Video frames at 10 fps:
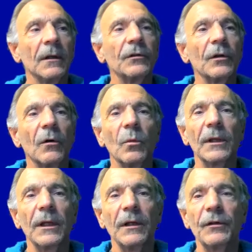So we'll
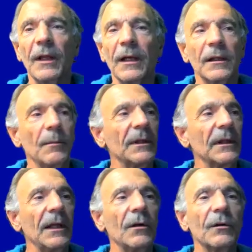get into that a little bit
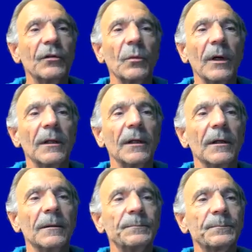later as well
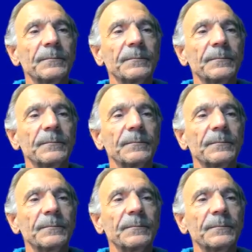here.